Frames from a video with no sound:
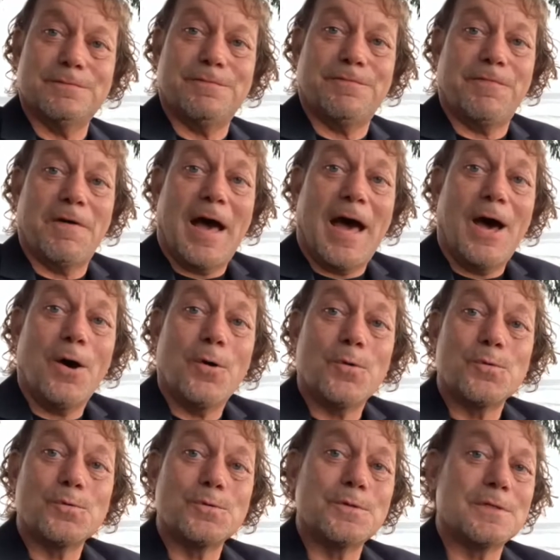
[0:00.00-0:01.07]

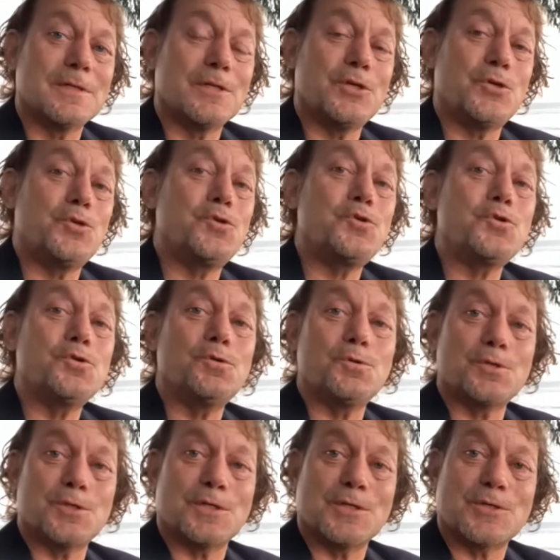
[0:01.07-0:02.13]
found
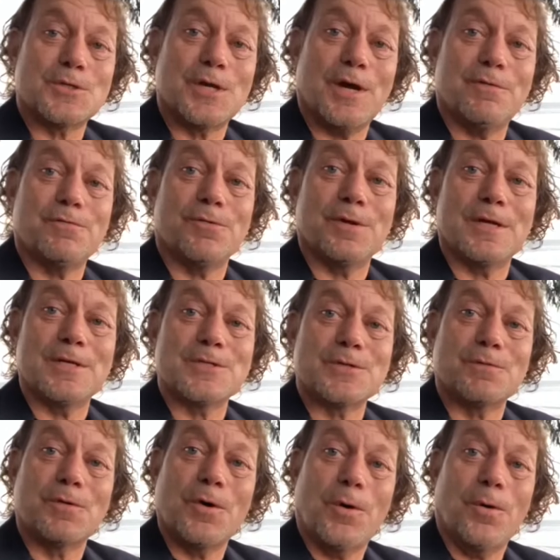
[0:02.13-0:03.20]
huge discoveries
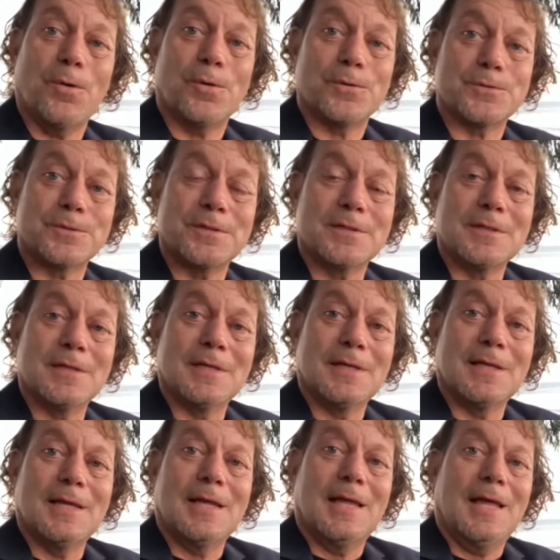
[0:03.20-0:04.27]
of gold.
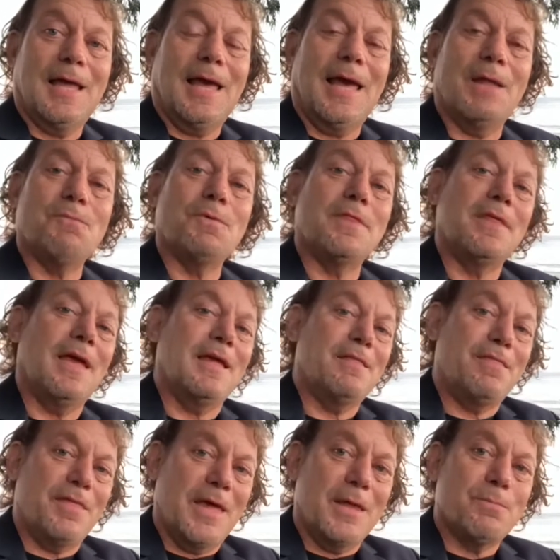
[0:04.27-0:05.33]
And when they
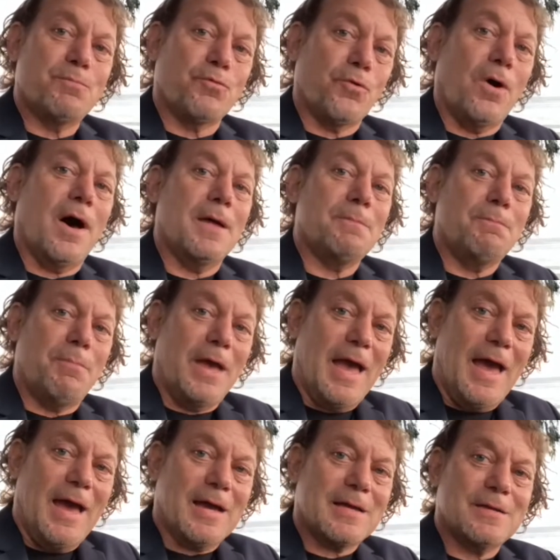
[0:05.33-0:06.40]
then brought
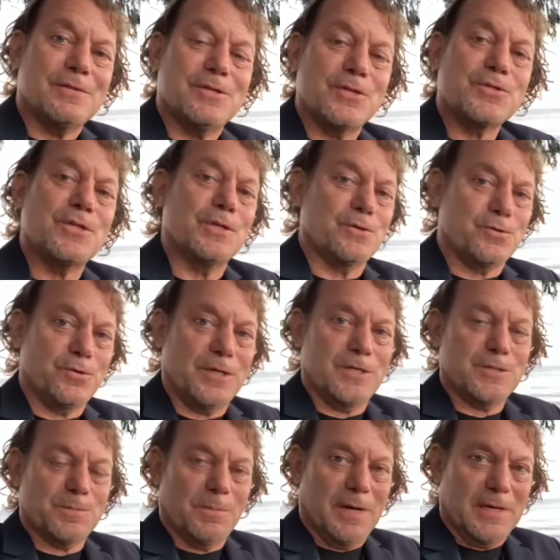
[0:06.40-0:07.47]
back this
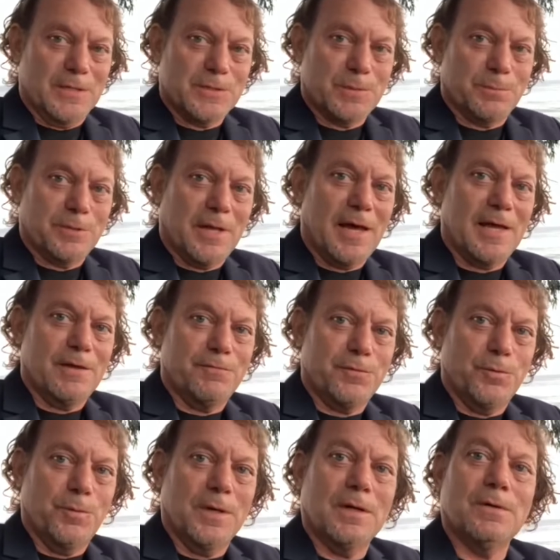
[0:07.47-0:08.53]
increased money supply, if you
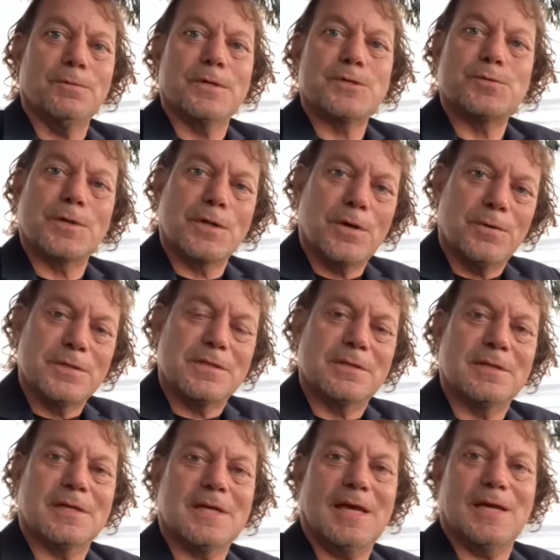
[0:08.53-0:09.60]
will, which would go into
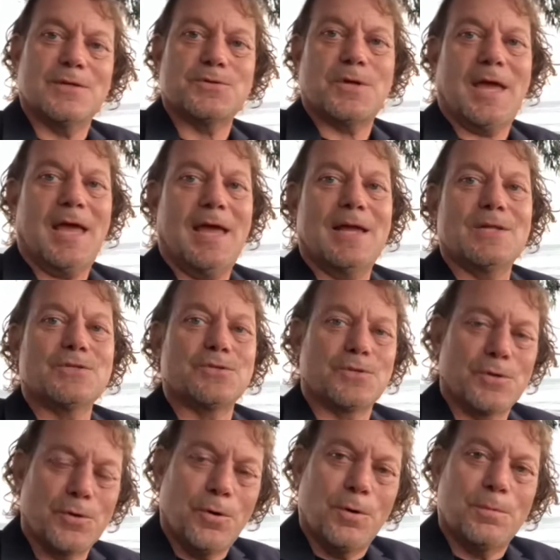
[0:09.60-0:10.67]
the king's hands or the
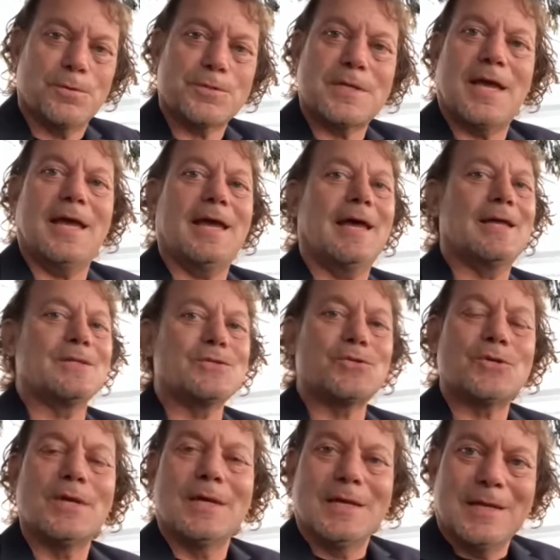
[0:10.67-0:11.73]
nobles' hands,
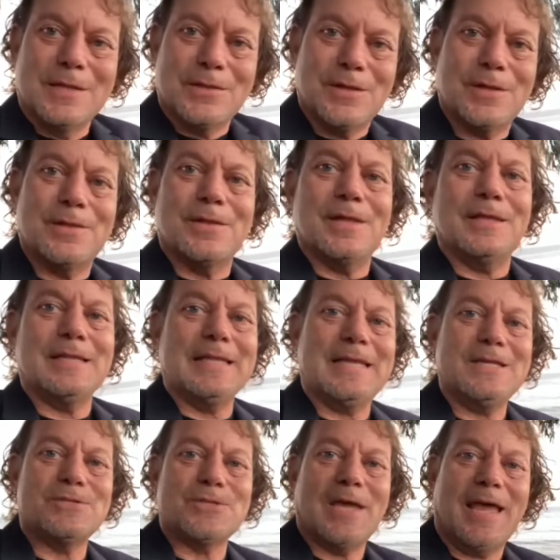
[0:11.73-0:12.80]
the
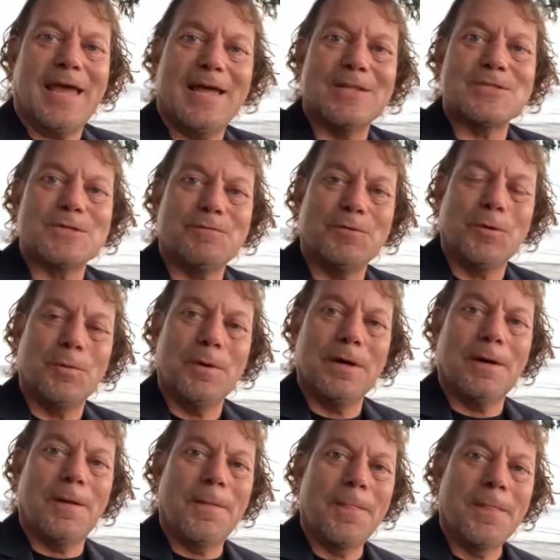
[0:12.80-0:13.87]
elite's hands, if you will,